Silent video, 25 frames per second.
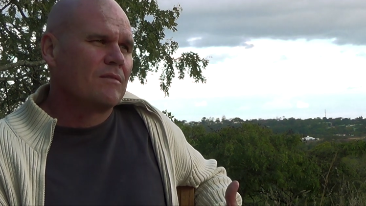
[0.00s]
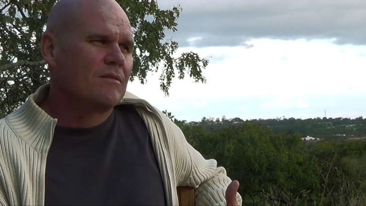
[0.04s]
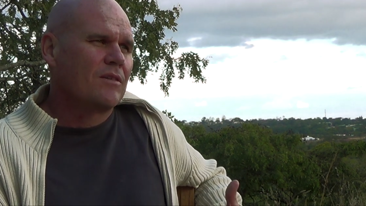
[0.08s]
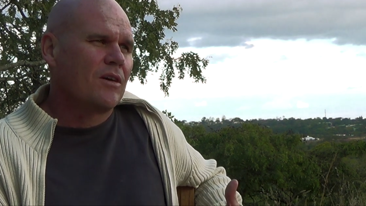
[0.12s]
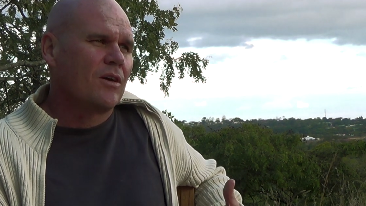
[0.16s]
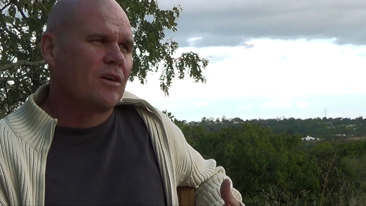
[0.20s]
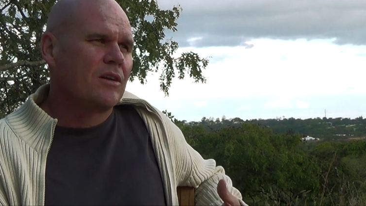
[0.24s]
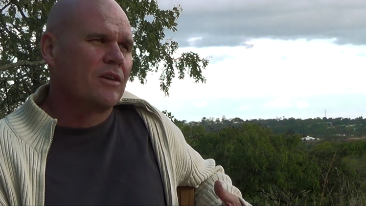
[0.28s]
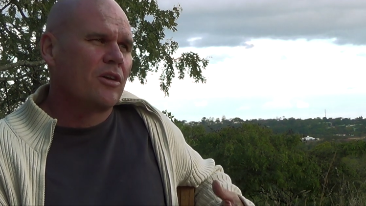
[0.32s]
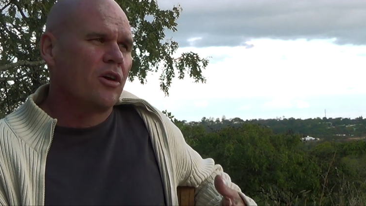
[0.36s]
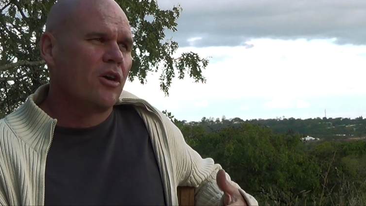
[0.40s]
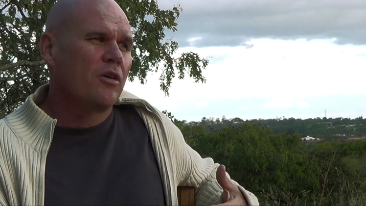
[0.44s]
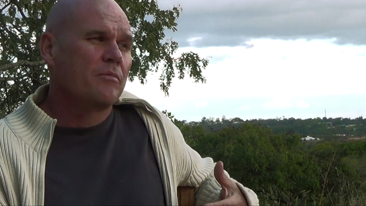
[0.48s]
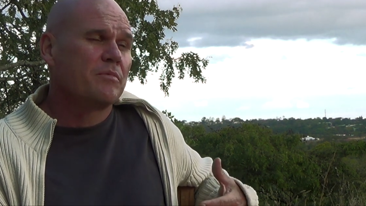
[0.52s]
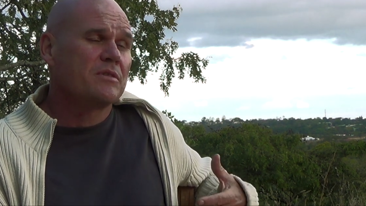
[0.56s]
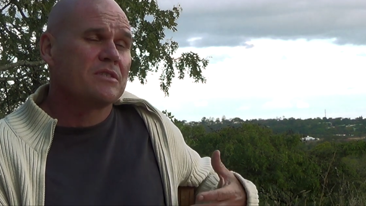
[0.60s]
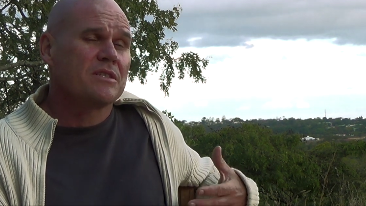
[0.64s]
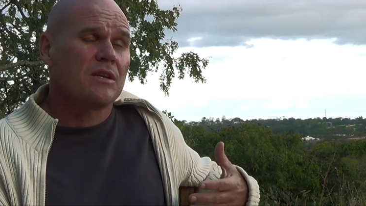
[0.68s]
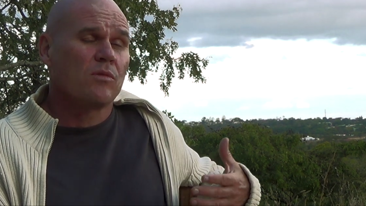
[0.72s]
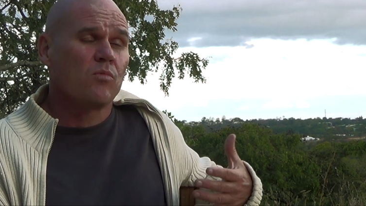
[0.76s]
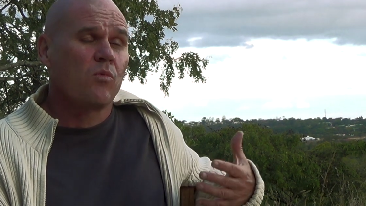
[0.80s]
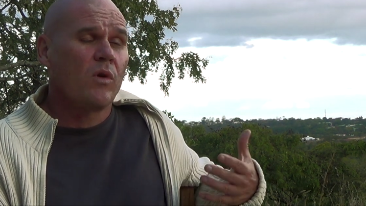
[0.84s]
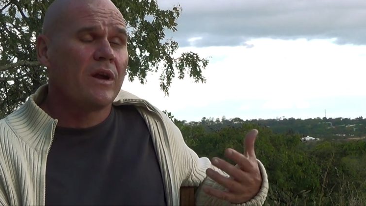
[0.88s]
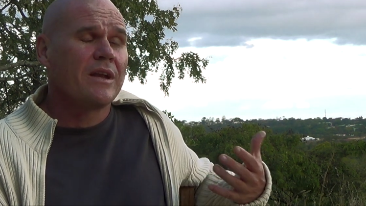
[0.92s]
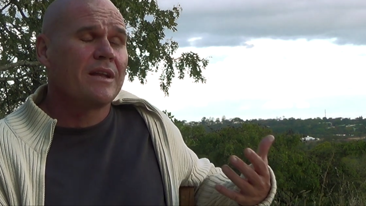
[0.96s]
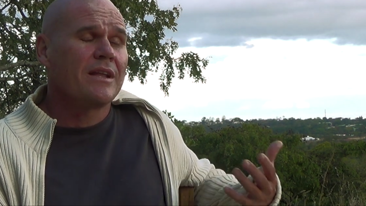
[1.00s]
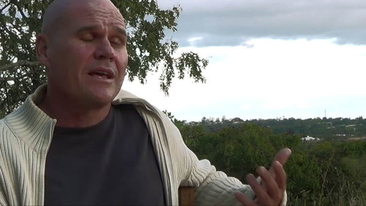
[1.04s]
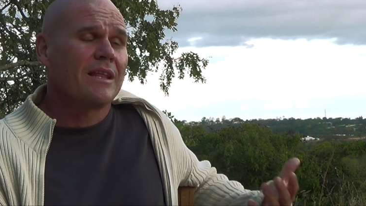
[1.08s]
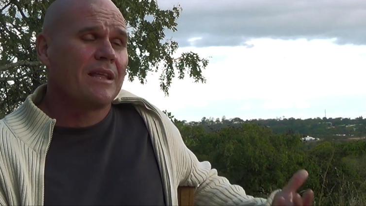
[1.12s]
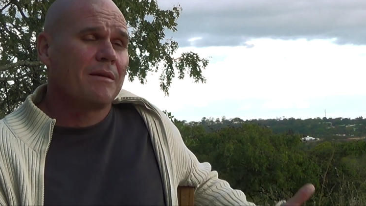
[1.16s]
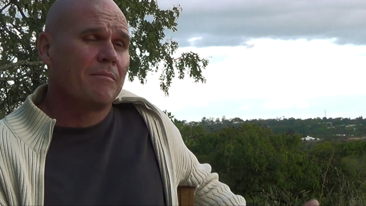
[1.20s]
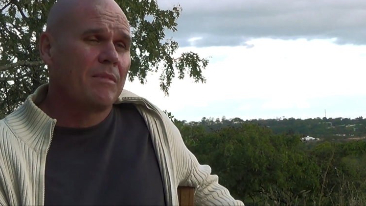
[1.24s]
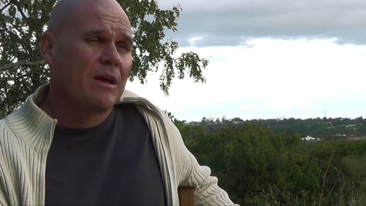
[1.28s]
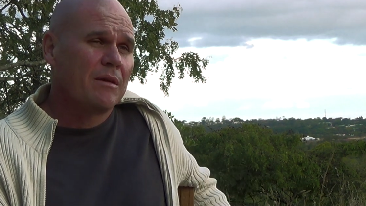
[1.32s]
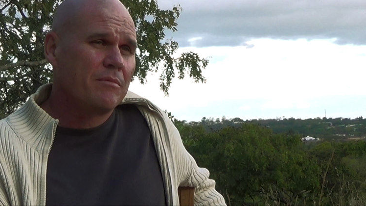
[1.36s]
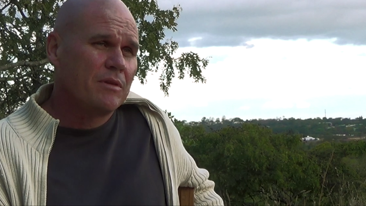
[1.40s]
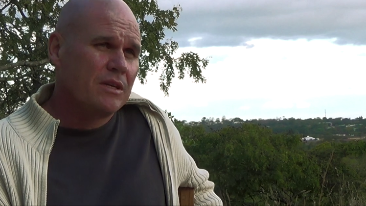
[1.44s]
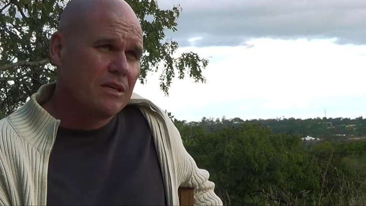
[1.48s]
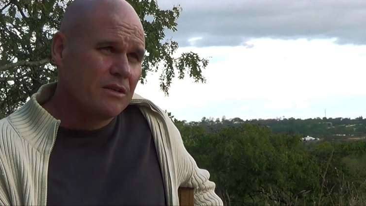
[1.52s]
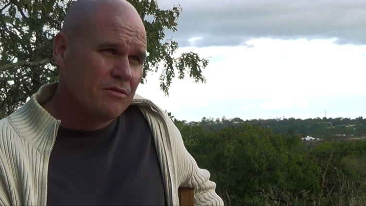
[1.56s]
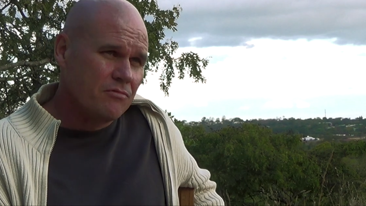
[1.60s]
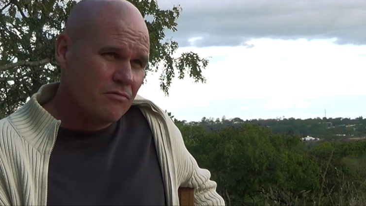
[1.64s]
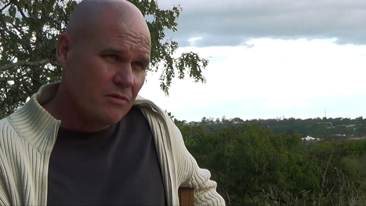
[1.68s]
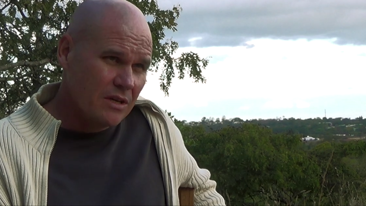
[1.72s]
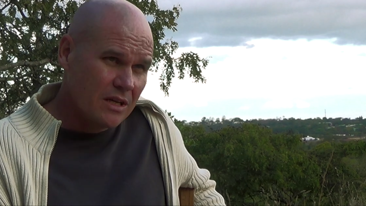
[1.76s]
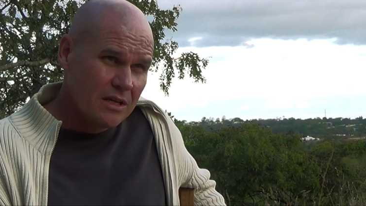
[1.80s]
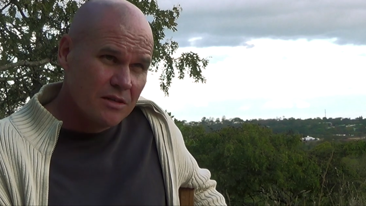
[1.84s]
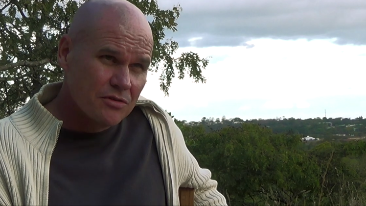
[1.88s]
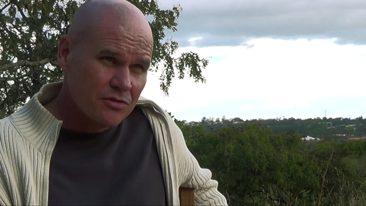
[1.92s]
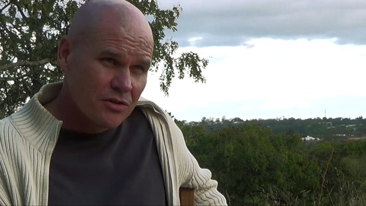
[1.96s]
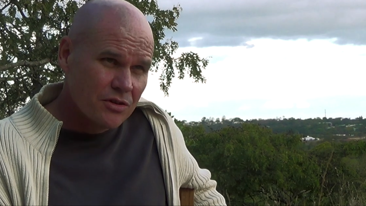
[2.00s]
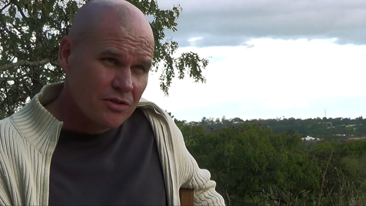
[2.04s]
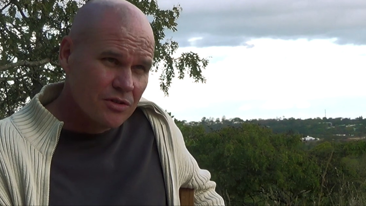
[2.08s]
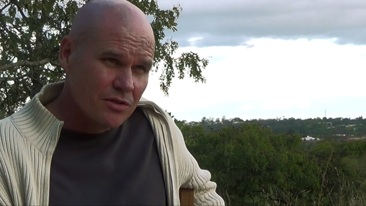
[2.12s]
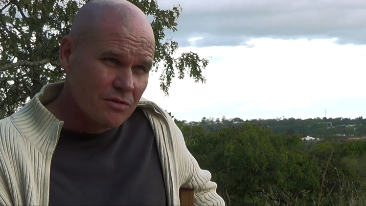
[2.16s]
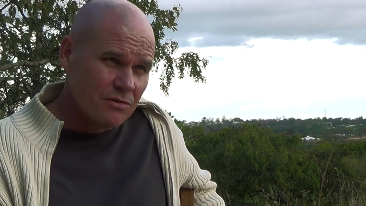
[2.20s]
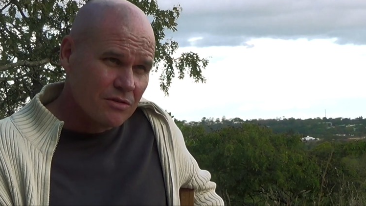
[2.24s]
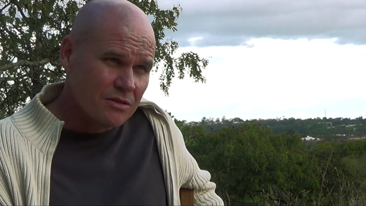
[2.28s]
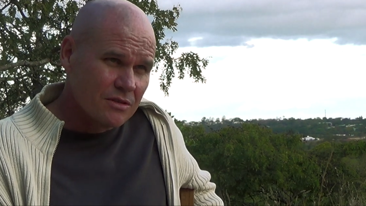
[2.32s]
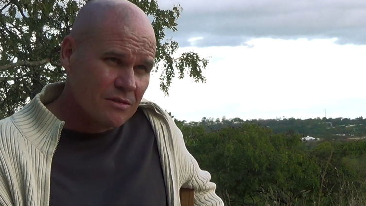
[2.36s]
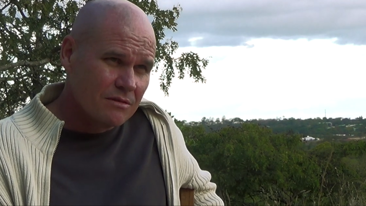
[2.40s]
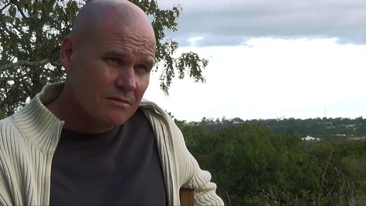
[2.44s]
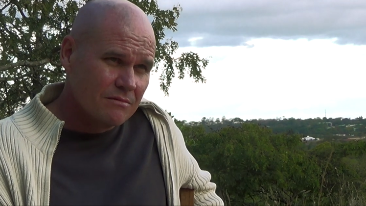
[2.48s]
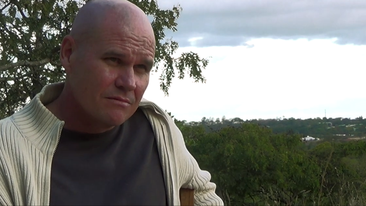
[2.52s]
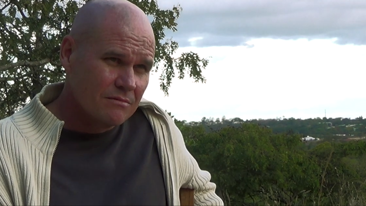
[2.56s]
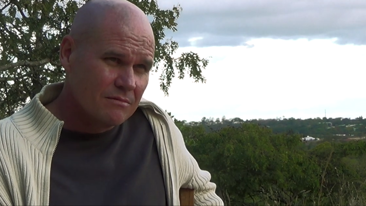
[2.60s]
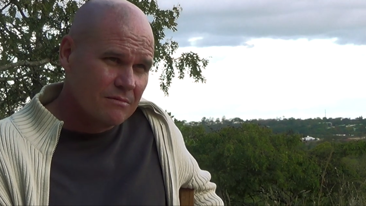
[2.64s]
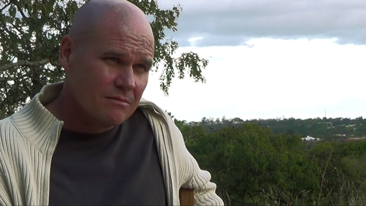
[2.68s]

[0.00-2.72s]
the only hope is that one day they may be reintroduced.